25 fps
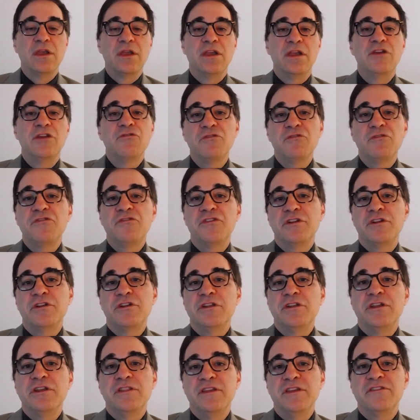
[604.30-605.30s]

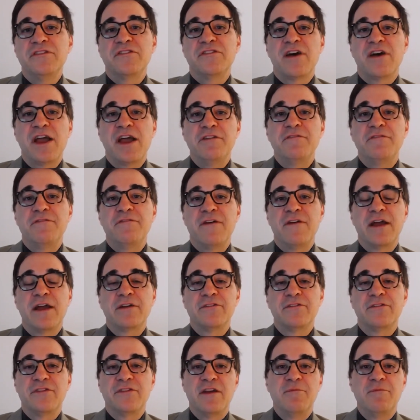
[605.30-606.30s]
Interestingly, these side
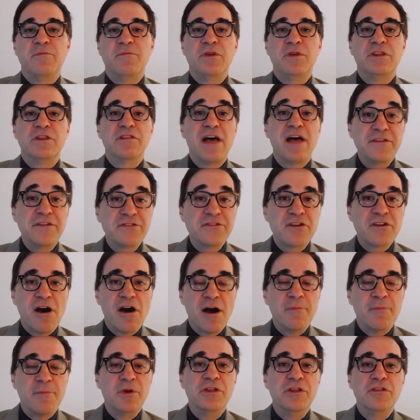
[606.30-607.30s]
effects have been less
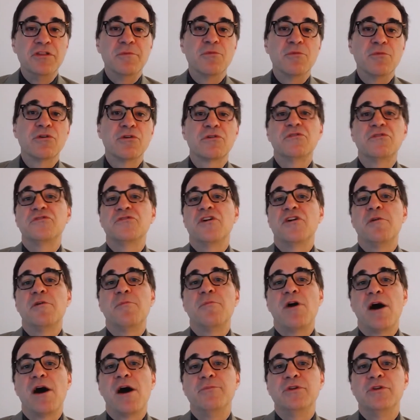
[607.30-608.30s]
common in the Merkel cell
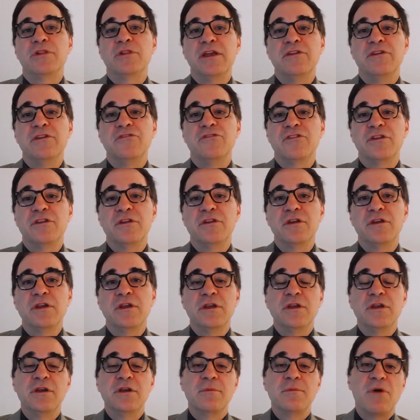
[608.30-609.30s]
population,
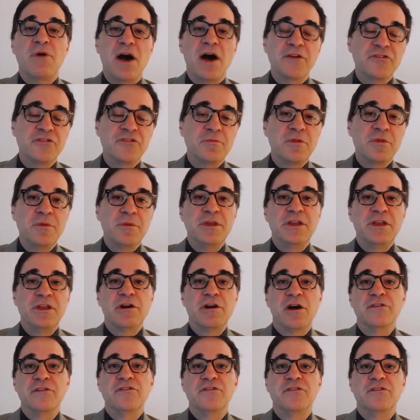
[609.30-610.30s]
possibly
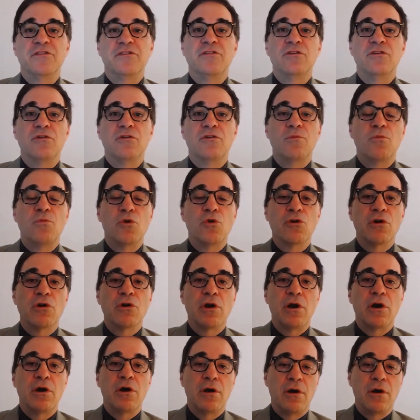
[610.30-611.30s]
because it's a
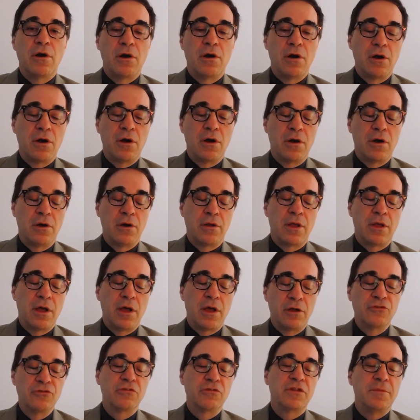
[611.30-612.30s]
more
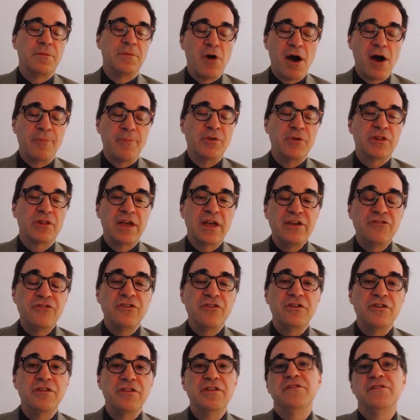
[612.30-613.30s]
elderly
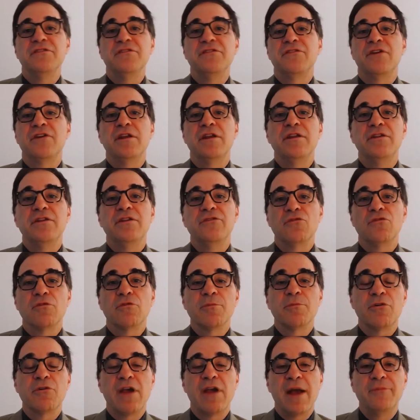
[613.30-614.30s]
population in these studies, or
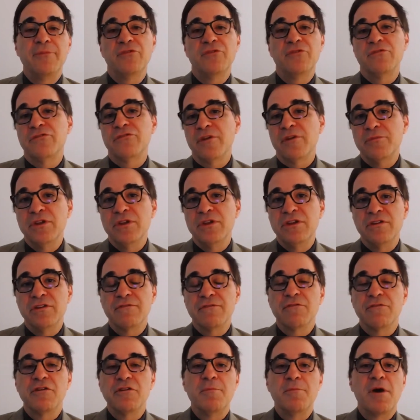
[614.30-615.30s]
perhaps there's something
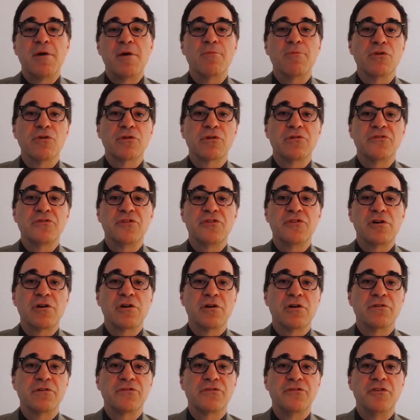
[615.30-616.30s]
different about Merkel cell
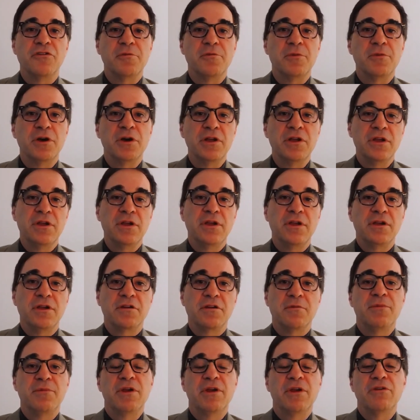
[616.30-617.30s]
carcinoma
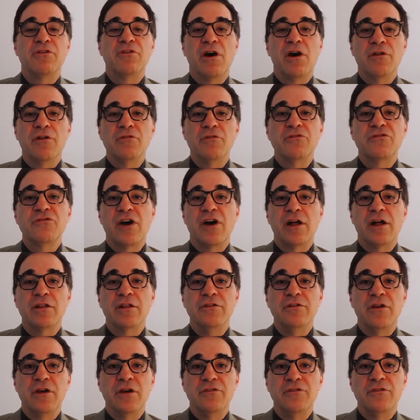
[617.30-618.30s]
compared to other
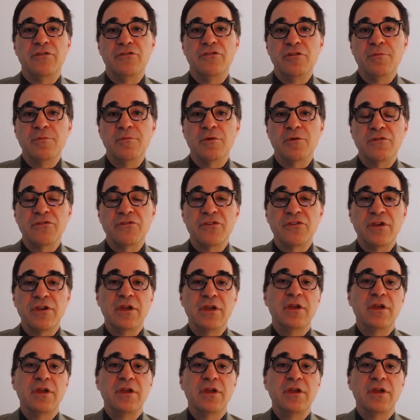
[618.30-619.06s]
solid tumors.